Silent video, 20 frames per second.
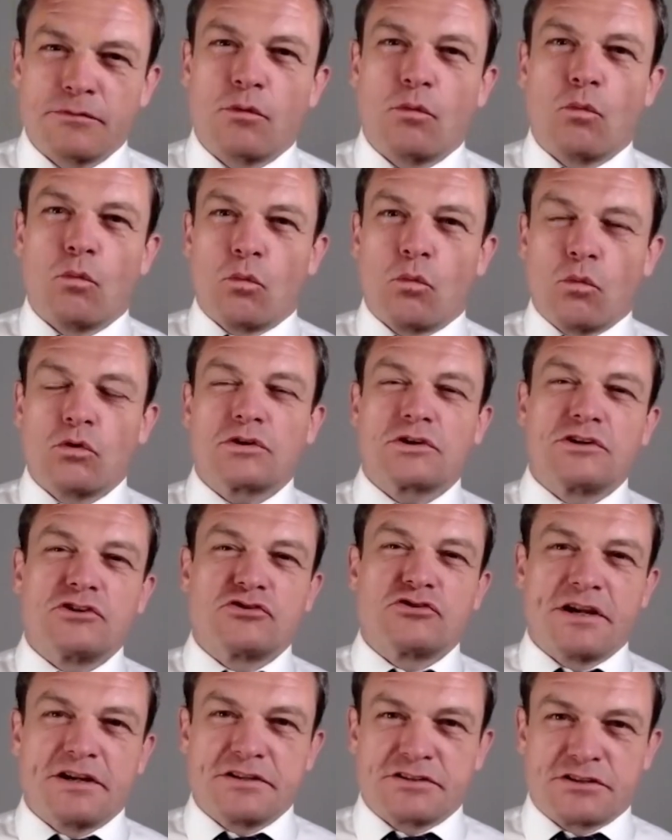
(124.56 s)
What can
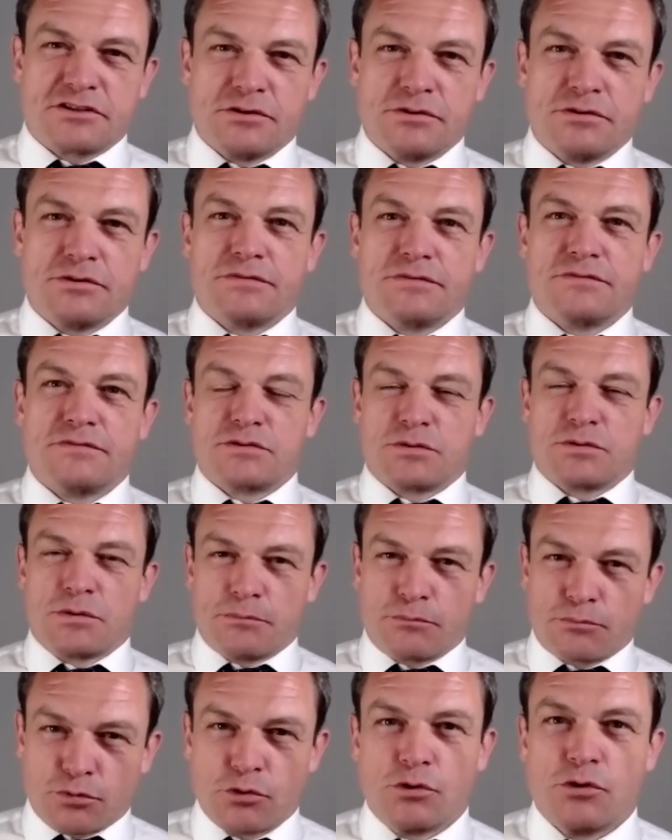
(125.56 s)
traders do to
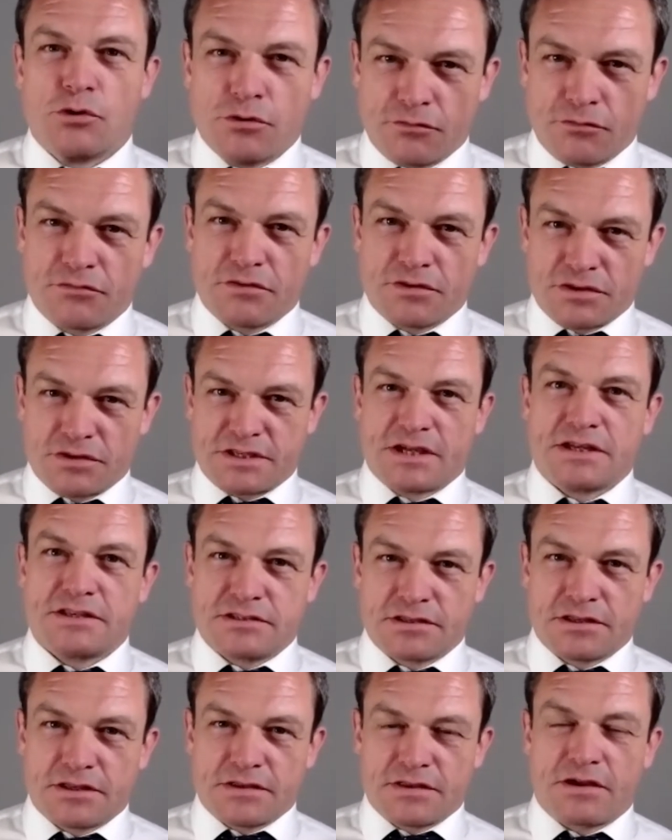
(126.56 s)
improve the
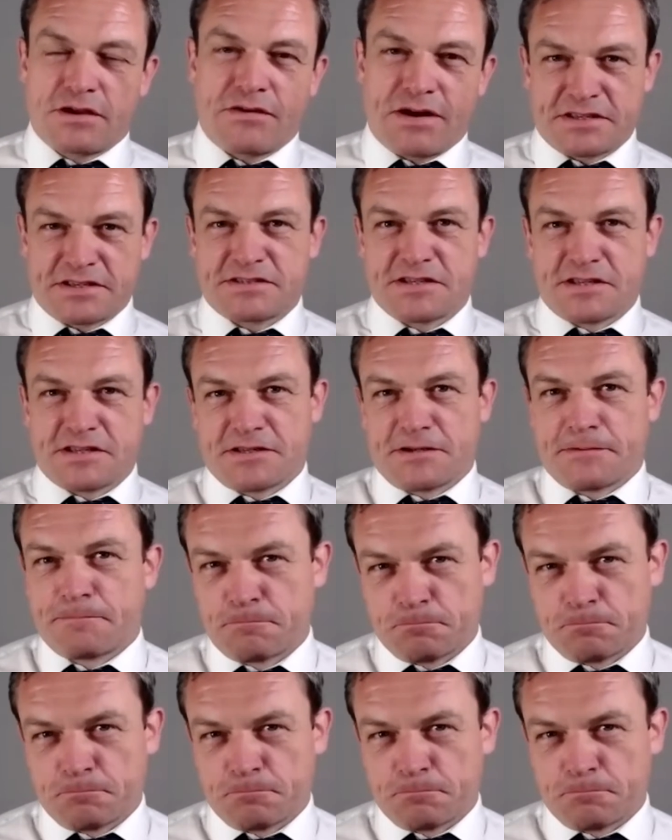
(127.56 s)
data that they're accessing?